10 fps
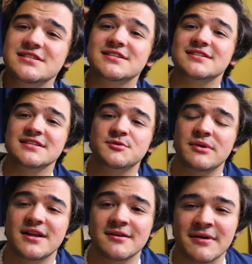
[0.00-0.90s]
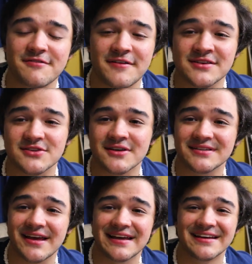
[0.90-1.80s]
Jesus, it's been in my face all
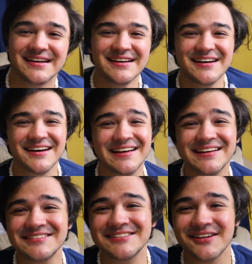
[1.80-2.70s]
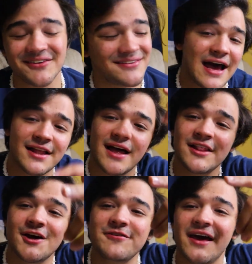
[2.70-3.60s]
day. So, I
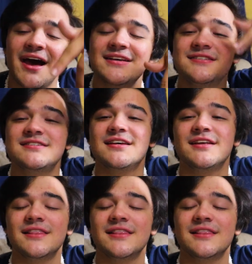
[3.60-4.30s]
love you guys.